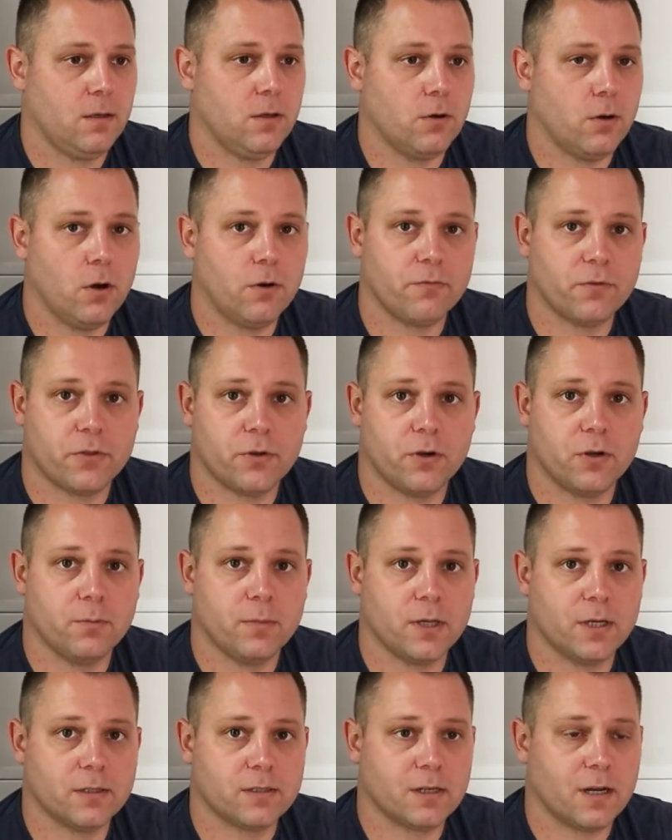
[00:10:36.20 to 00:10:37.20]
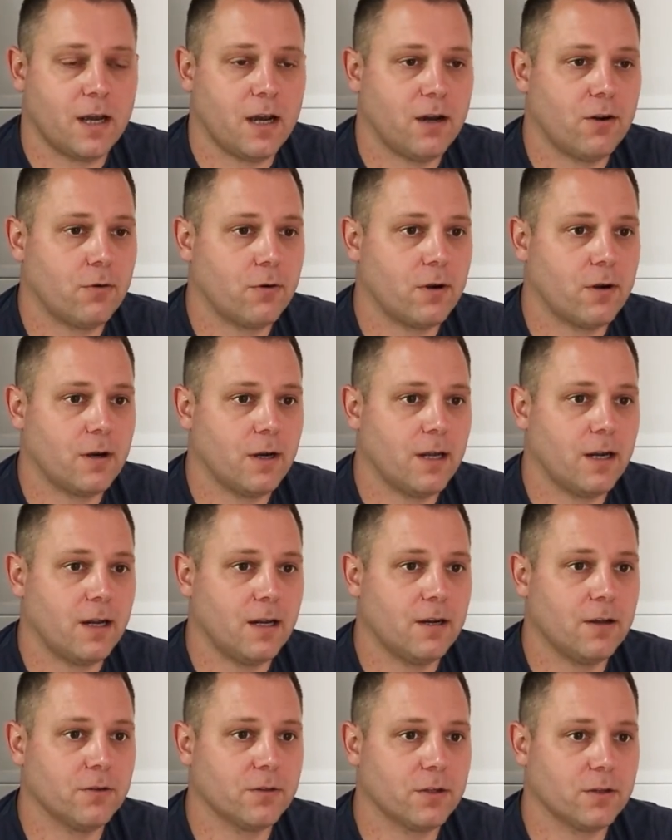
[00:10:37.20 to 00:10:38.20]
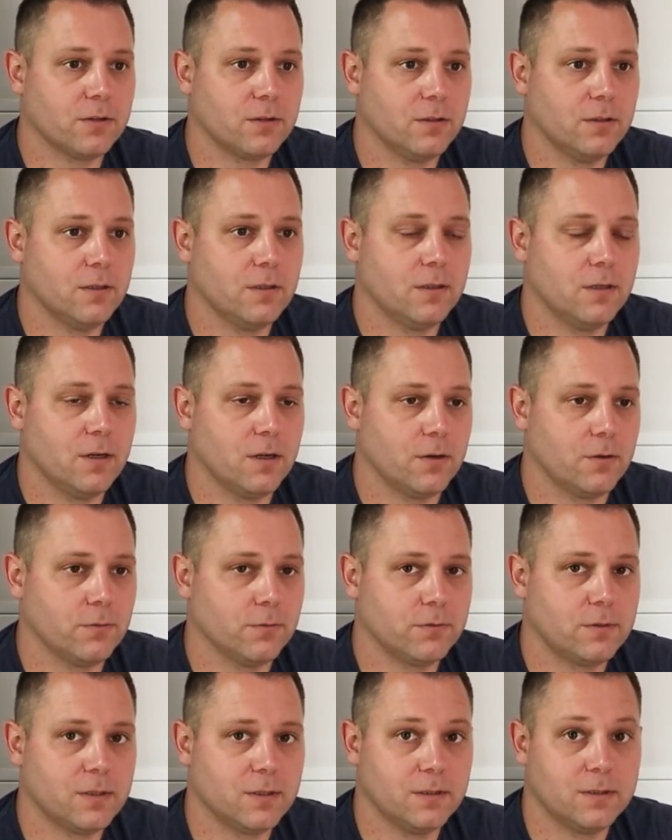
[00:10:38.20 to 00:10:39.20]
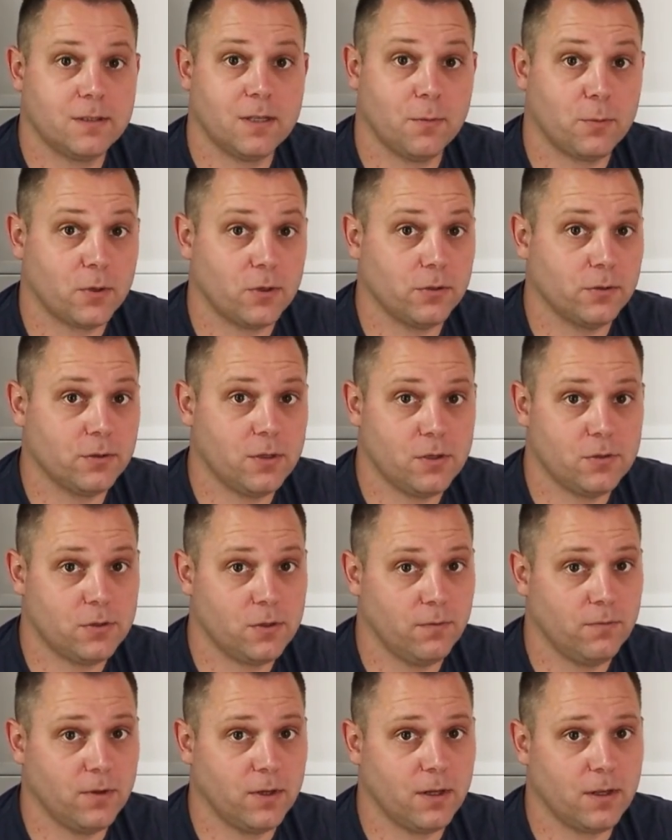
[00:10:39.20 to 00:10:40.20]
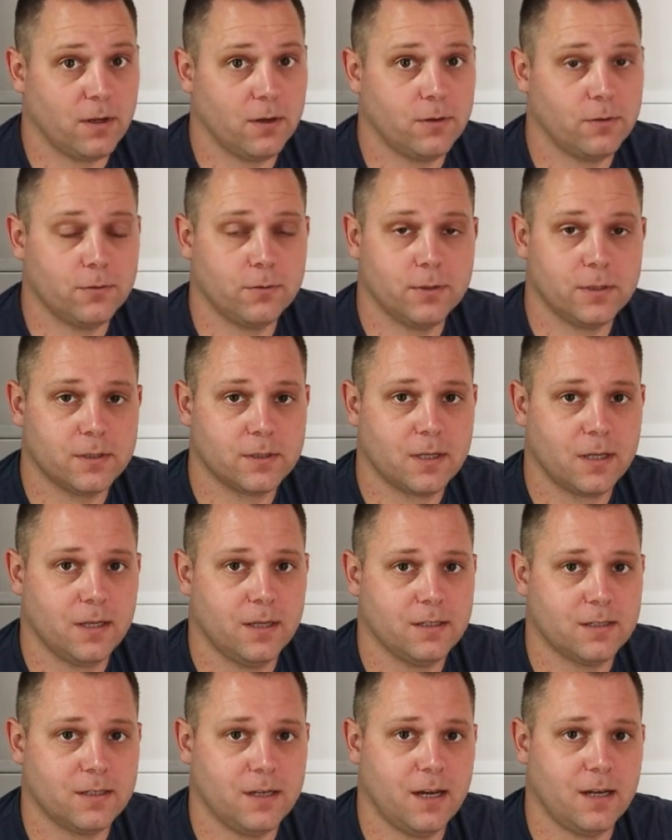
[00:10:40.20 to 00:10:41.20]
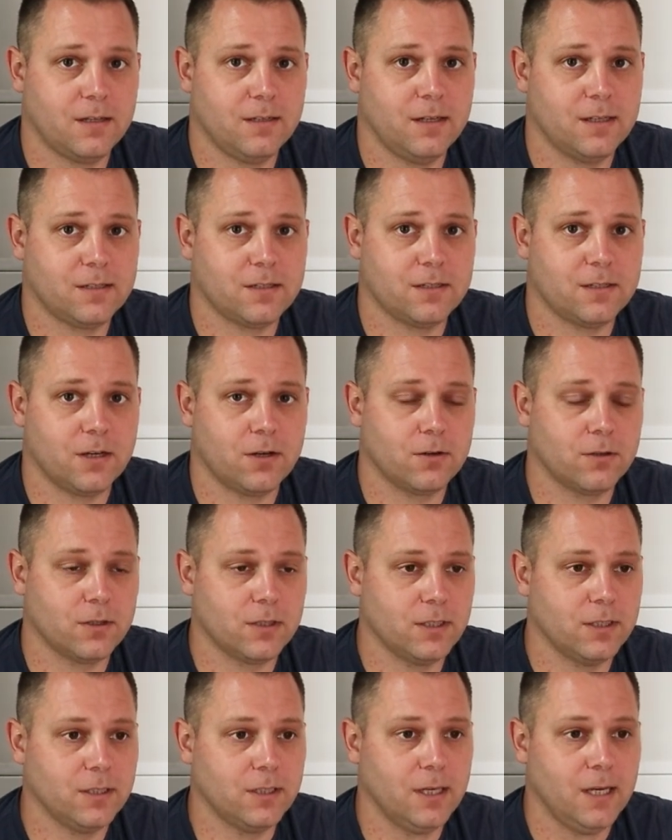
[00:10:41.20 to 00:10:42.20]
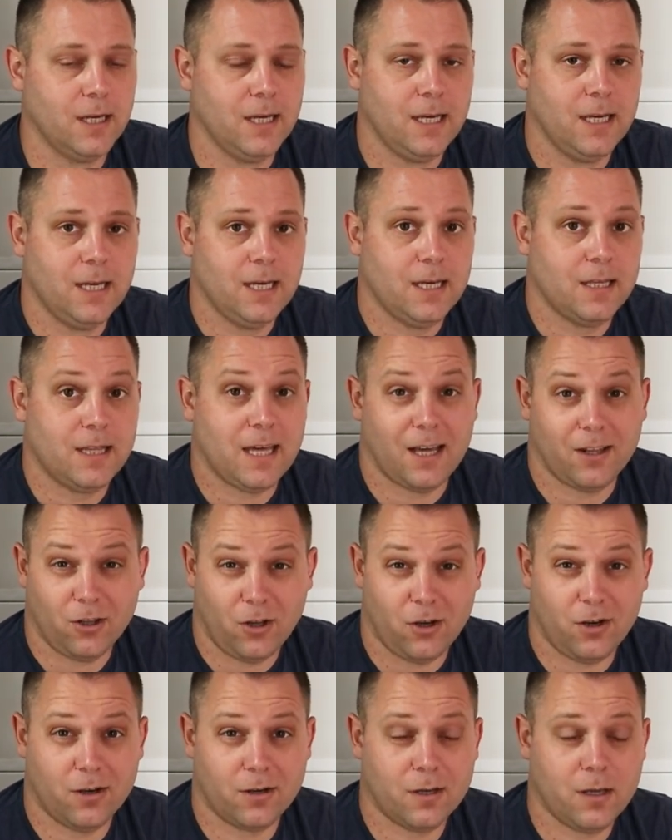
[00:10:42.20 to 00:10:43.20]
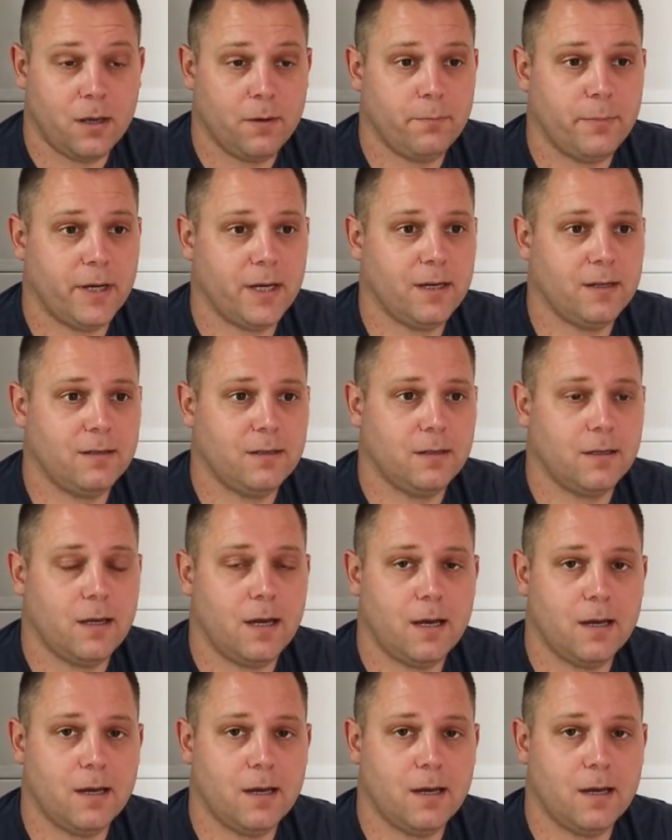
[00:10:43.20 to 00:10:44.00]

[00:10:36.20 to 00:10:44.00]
over 30 minutes, an hour, and I know that the typical YouTube video is not necessarily that long, but